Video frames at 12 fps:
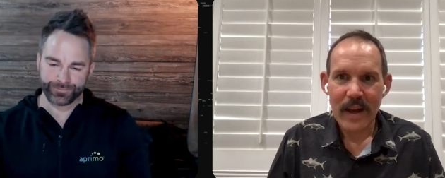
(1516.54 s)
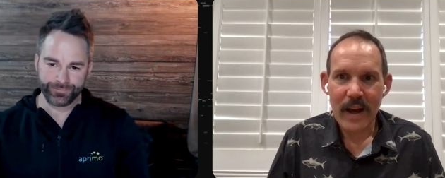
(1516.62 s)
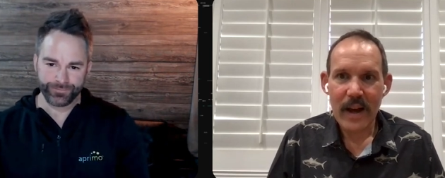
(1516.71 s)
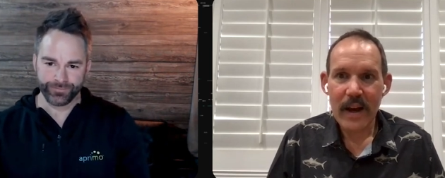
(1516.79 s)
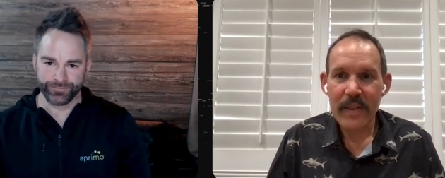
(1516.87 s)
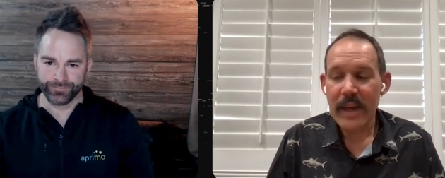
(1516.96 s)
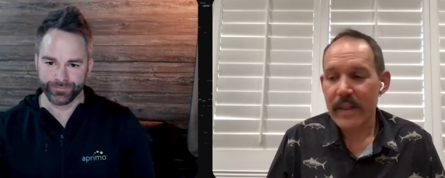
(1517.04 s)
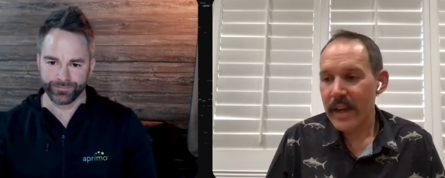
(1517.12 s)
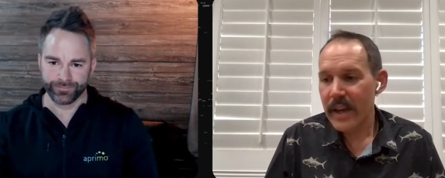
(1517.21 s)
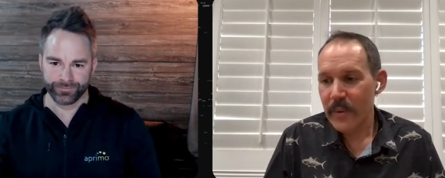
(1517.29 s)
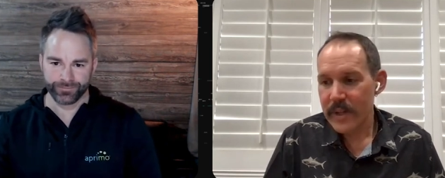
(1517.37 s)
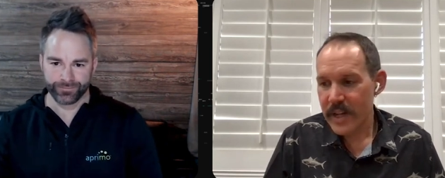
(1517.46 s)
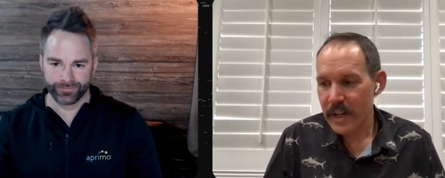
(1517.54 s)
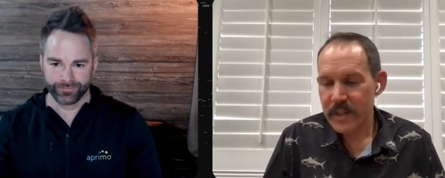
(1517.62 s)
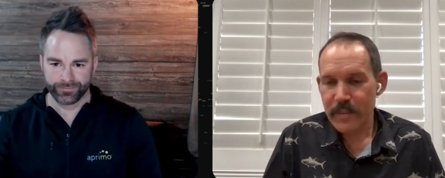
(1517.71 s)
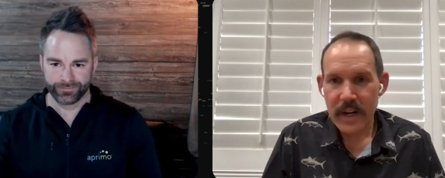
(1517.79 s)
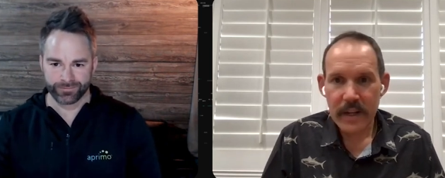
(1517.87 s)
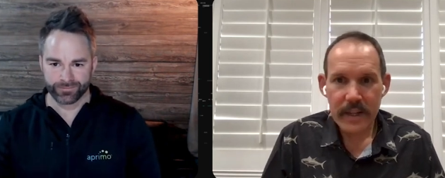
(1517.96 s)
Speaker 1: They can reach out to
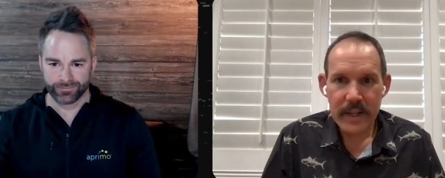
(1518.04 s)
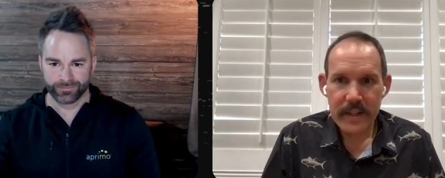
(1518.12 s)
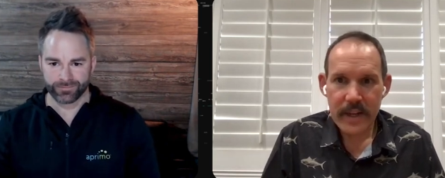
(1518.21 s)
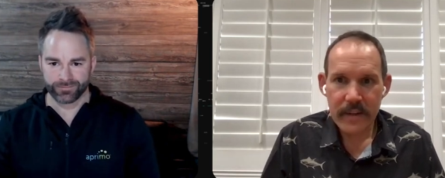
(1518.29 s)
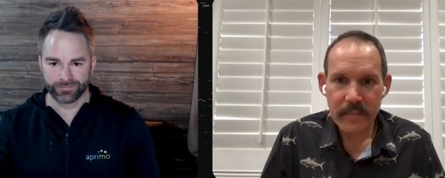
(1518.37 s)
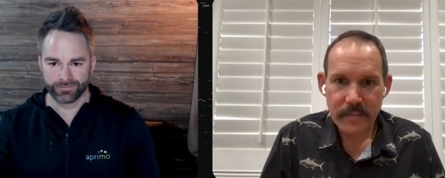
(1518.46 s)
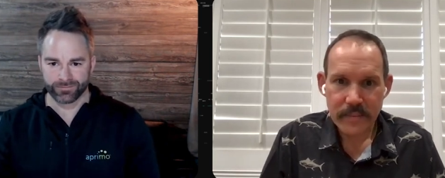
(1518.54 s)
me on LinkedIn.